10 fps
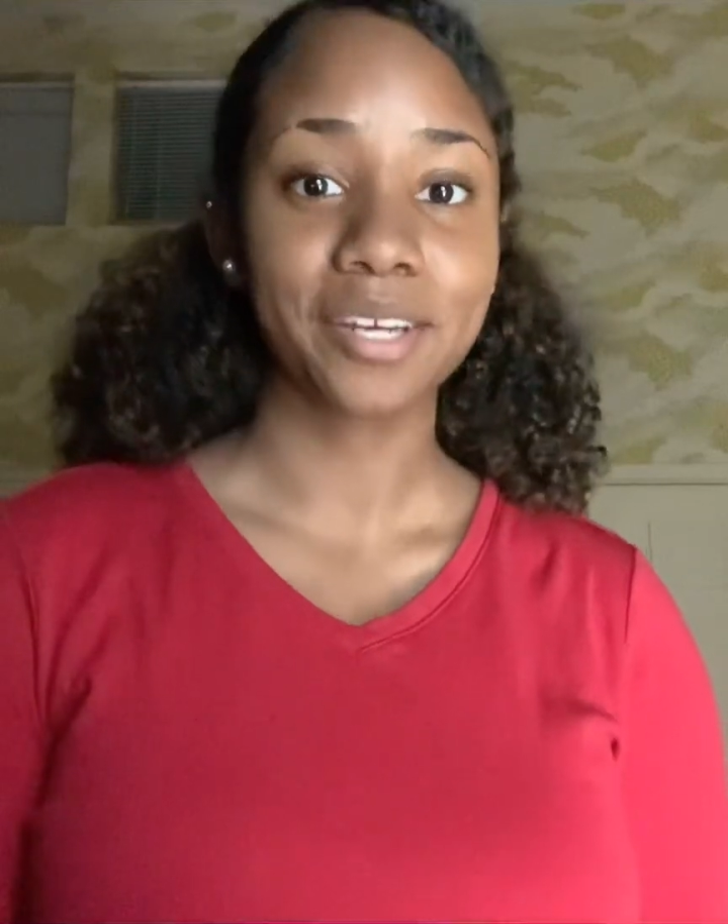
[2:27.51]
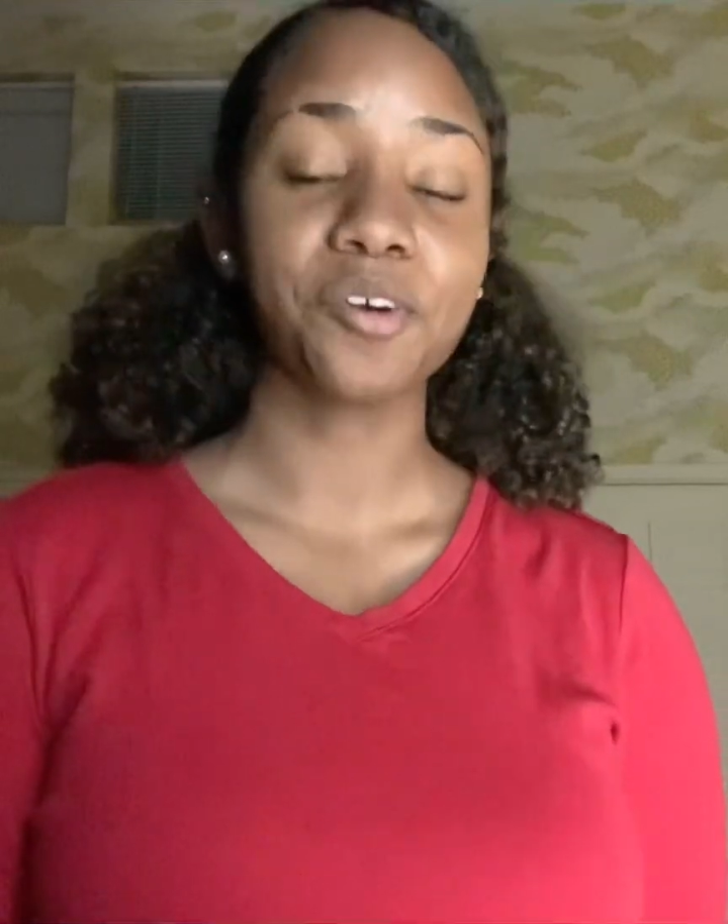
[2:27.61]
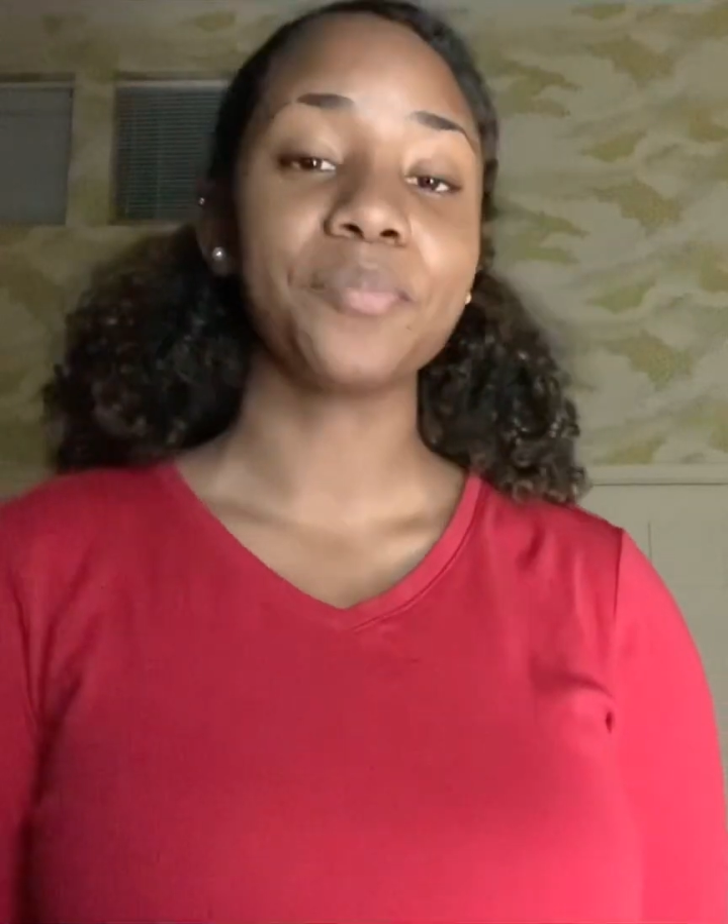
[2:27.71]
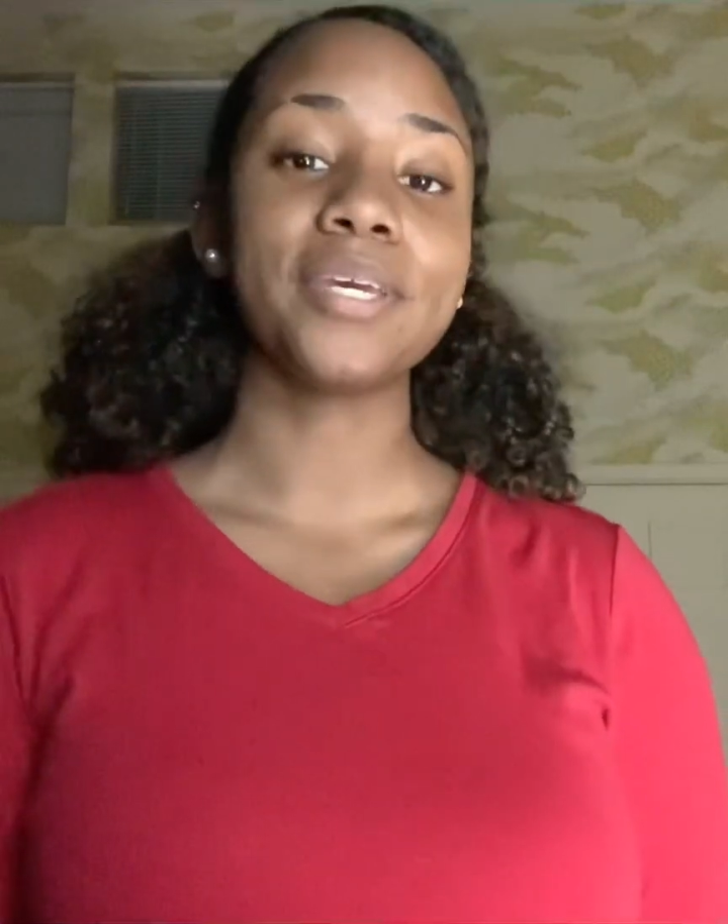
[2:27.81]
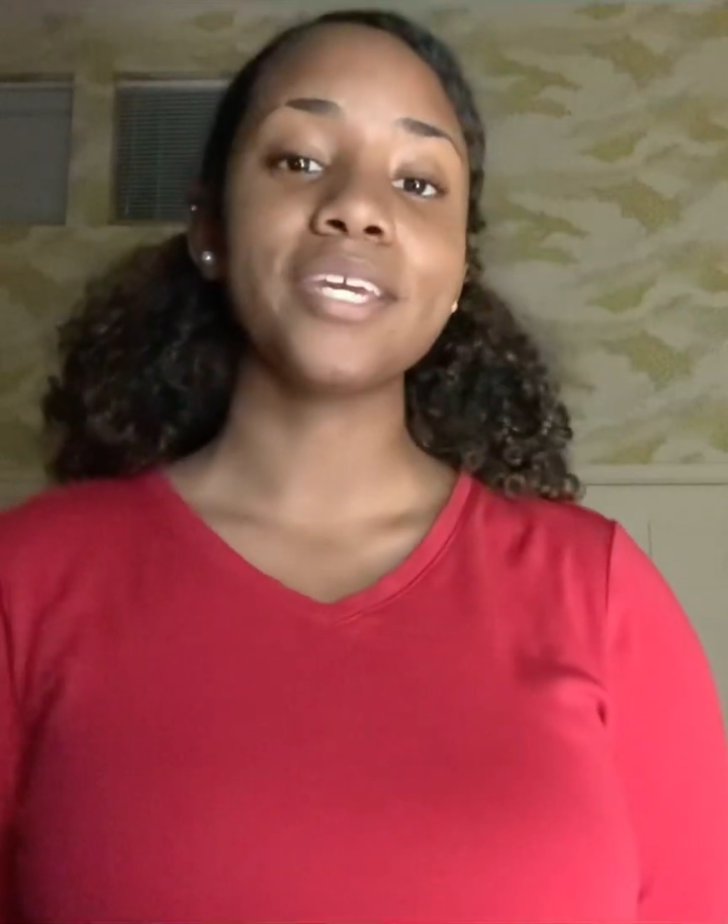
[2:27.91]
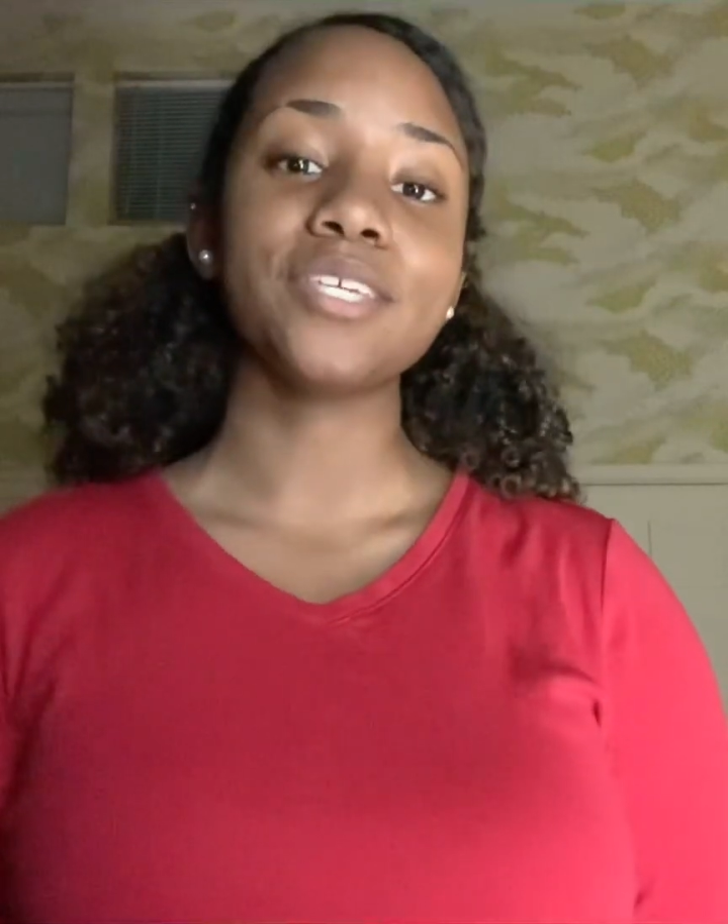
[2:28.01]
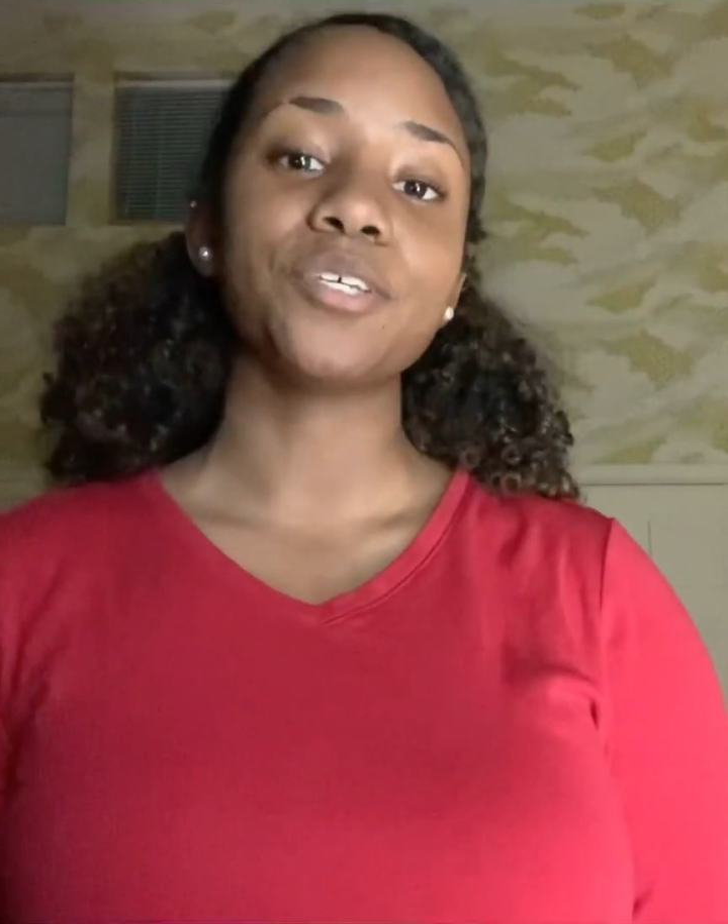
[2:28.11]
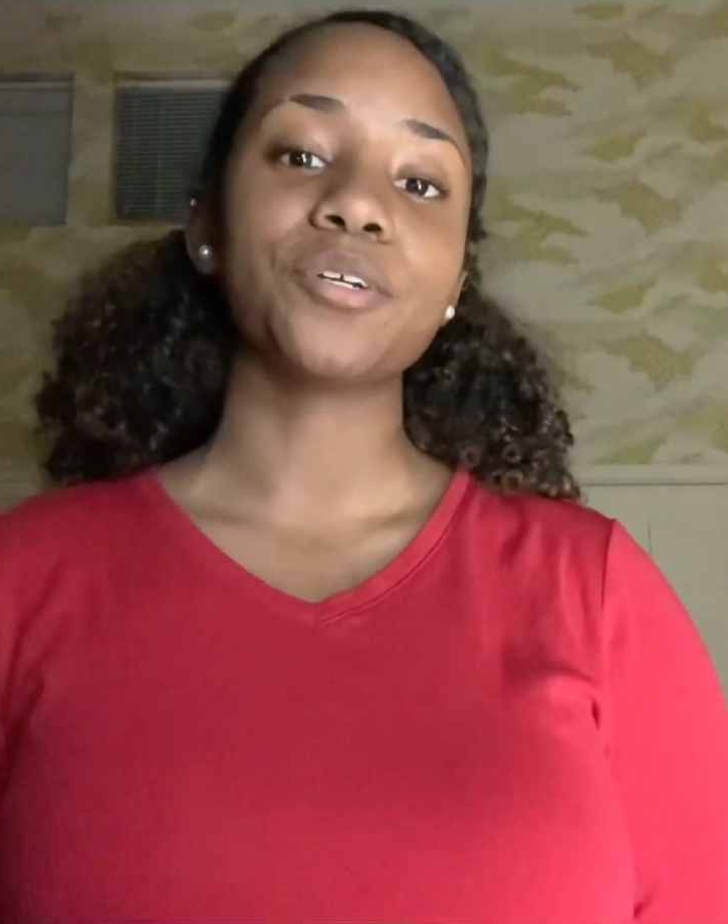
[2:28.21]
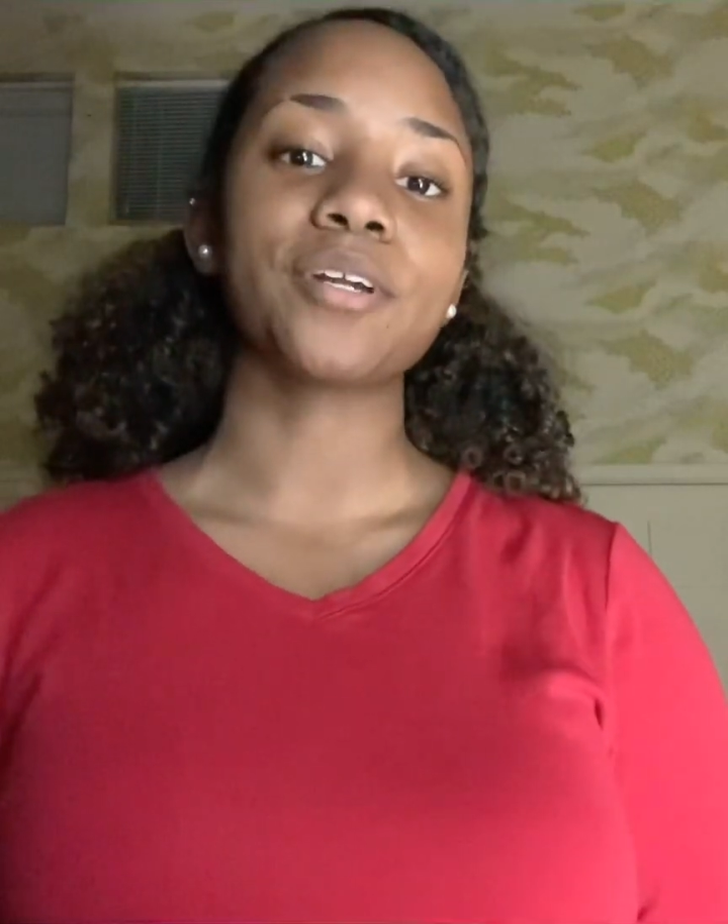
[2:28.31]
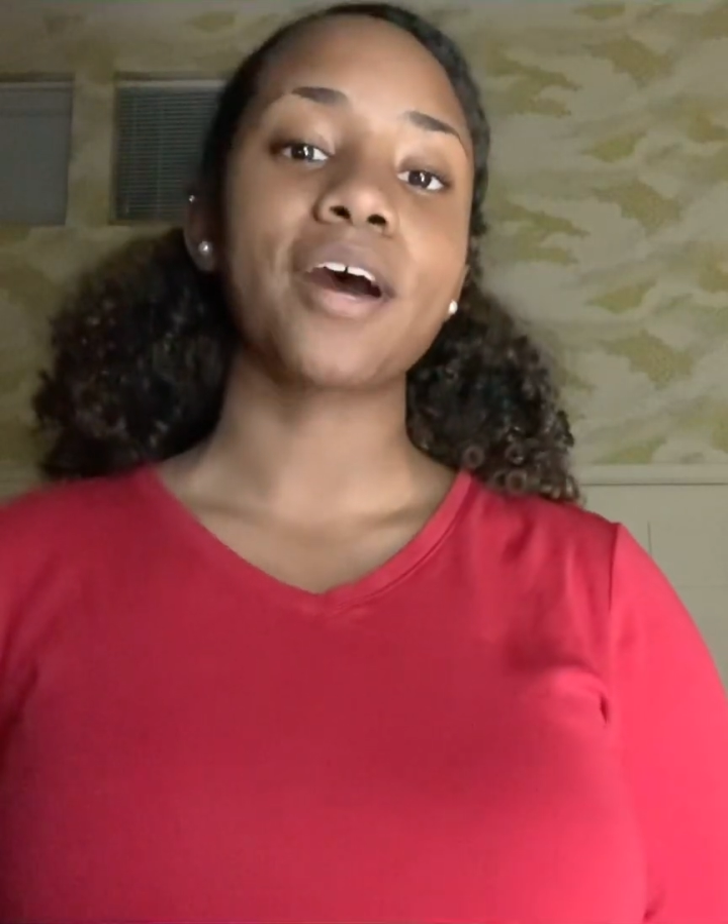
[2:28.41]
it would be
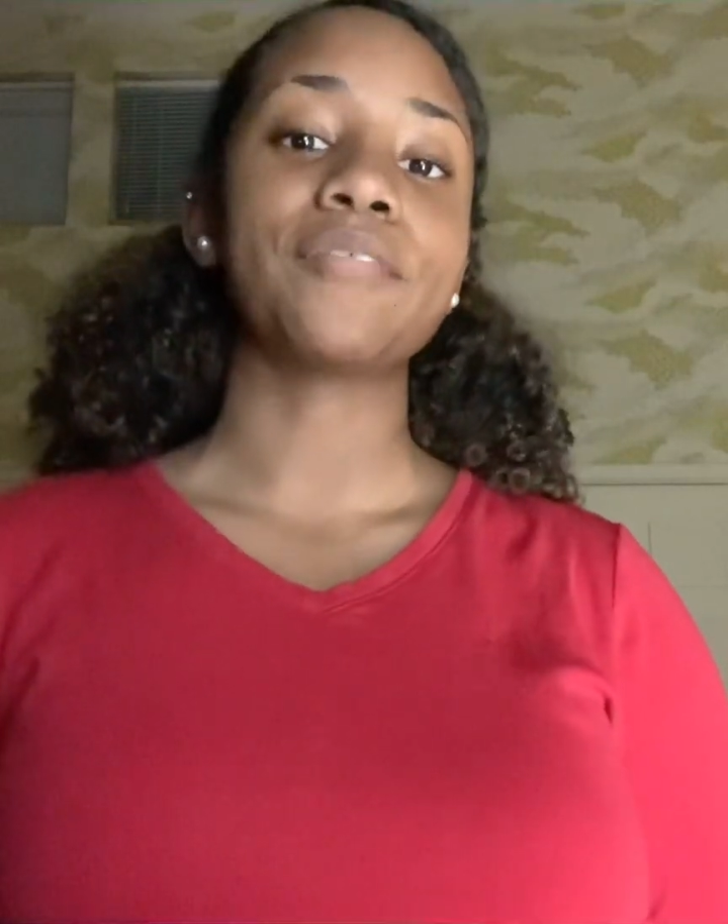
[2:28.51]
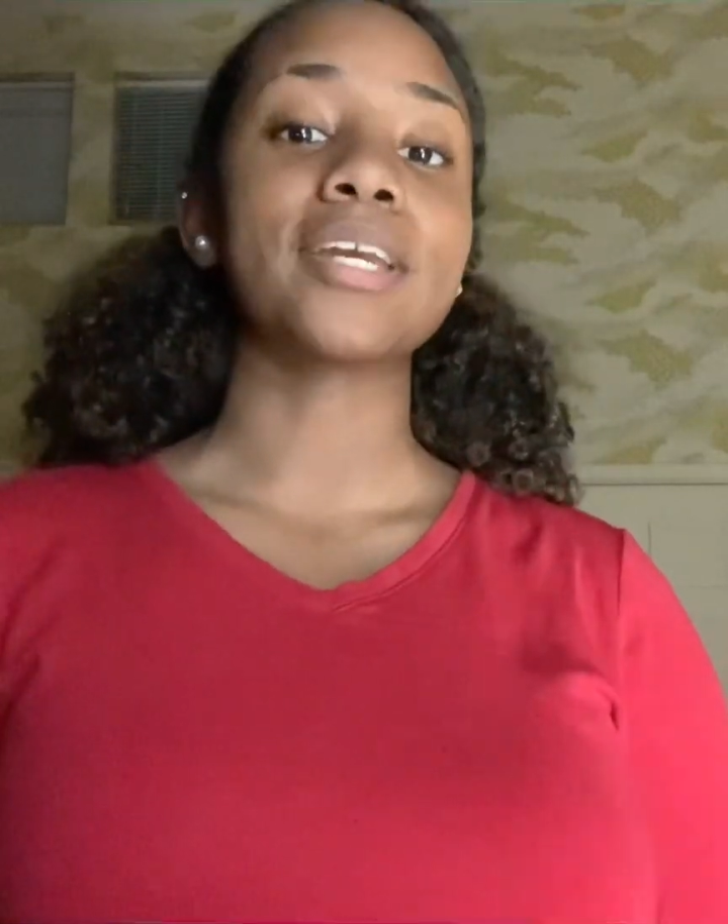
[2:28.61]
easier to have a